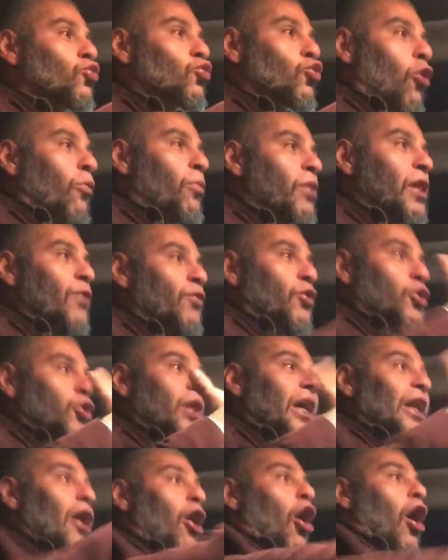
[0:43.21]
normally when you
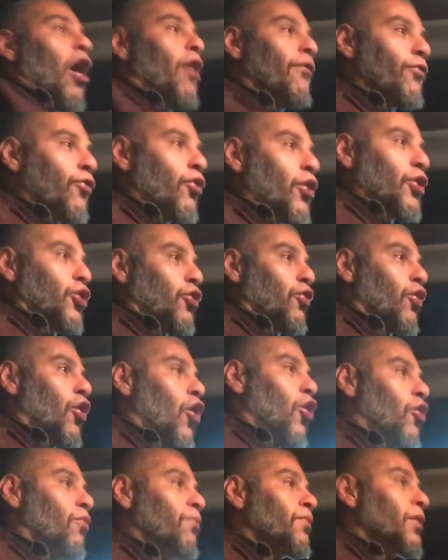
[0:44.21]
get an offer on your
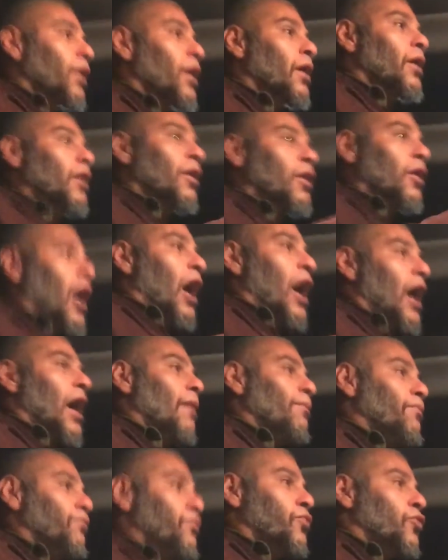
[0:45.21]
home,
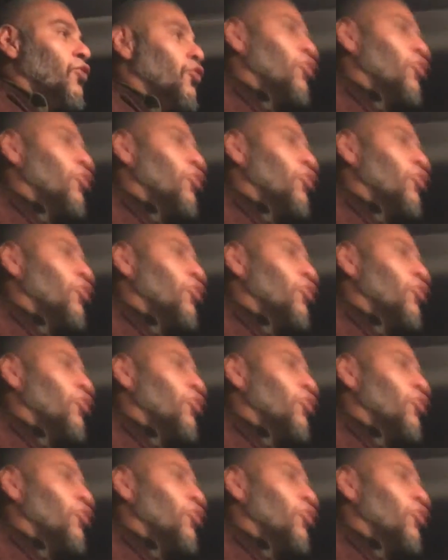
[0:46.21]
um,